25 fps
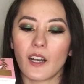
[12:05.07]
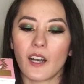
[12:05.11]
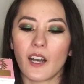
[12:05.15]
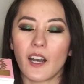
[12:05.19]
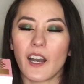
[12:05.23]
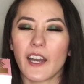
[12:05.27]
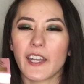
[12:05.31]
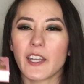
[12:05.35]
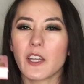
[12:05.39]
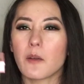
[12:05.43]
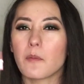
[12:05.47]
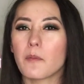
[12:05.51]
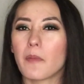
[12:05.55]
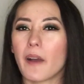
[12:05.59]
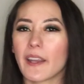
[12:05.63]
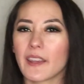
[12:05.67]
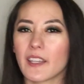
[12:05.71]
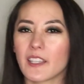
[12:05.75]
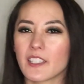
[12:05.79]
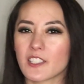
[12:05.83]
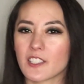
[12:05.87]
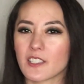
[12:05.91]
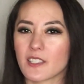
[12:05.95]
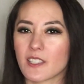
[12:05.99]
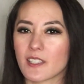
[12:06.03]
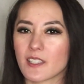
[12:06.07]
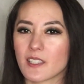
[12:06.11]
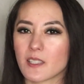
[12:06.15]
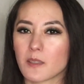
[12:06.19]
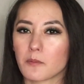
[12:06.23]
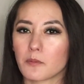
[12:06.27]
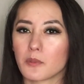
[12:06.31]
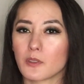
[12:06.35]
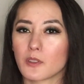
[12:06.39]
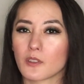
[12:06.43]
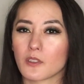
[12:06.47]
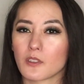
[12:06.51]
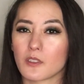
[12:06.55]
I don't mind that it's just a
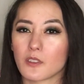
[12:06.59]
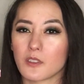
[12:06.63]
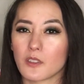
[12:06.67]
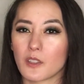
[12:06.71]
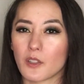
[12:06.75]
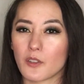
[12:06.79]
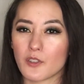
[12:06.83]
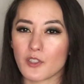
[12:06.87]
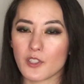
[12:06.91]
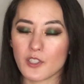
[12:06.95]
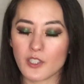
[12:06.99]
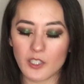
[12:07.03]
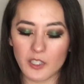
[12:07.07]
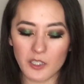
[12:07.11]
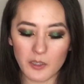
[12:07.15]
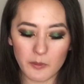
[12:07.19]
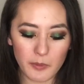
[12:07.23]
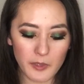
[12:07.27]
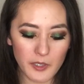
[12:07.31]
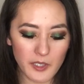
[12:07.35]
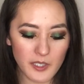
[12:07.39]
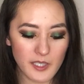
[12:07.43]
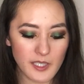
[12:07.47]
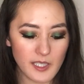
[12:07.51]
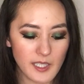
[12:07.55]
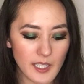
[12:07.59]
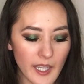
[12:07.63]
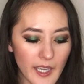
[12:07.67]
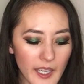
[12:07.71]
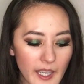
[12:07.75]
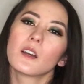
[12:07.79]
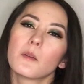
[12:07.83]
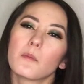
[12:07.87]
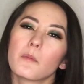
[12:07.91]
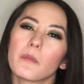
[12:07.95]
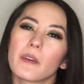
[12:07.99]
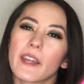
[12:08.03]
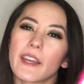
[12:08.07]
simple closure per se,
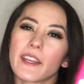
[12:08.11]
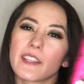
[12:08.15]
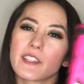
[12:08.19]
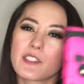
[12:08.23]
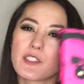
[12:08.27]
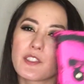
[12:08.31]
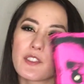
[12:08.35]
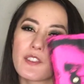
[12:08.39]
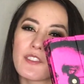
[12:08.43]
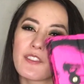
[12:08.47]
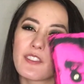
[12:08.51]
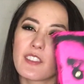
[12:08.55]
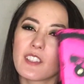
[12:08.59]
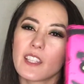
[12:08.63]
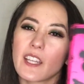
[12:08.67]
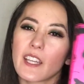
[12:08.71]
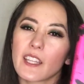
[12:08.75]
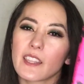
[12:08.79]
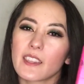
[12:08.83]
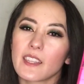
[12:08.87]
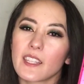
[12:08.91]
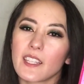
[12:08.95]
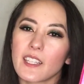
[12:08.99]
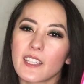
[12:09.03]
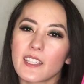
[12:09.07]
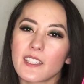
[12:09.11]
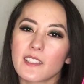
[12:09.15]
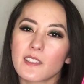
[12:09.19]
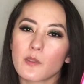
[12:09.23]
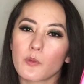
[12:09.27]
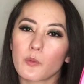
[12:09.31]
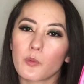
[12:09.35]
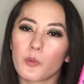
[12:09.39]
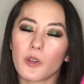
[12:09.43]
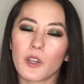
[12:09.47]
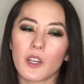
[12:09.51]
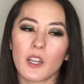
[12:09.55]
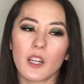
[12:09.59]
but I do feel like these
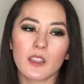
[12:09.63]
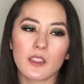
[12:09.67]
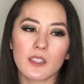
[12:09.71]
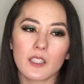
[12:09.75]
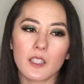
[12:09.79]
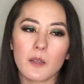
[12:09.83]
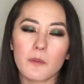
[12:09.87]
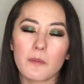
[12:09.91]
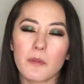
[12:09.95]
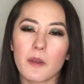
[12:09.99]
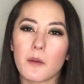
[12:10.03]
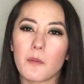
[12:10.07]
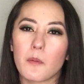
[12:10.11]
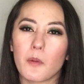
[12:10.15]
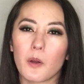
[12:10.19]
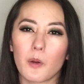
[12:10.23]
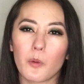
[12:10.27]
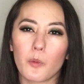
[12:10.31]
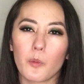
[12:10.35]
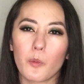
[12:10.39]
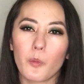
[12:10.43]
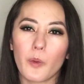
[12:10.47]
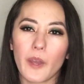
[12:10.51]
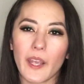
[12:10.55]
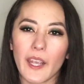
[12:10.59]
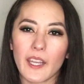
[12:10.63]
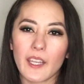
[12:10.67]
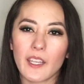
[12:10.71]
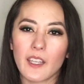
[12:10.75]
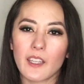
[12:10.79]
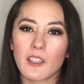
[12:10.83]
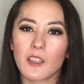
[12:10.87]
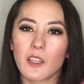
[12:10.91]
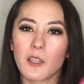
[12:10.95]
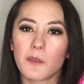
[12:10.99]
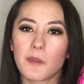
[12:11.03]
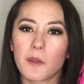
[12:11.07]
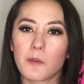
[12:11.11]
were a little bit more weighted, a
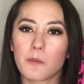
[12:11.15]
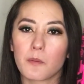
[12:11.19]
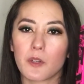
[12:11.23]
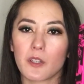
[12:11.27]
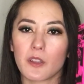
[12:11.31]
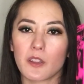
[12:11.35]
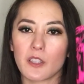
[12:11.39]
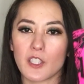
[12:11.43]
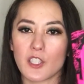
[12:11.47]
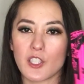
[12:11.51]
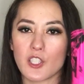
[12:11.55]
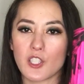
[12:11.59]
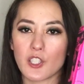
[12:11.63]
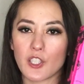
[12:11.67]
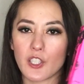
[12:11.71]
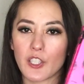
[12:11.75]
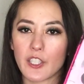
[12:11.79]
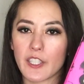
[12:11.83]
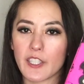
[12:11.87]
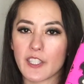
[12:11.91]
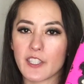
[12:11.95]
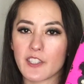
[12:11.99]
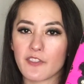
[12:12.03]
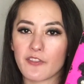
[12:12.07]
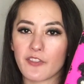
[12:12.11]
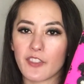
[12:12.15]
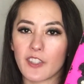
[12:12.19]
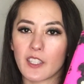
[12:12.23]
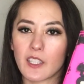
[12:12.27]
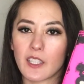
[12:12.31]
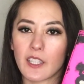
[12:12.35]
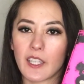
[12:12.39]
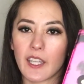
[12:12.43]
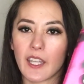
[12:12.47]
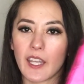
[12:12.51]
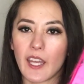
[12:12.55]
little bit more luxurious feeling.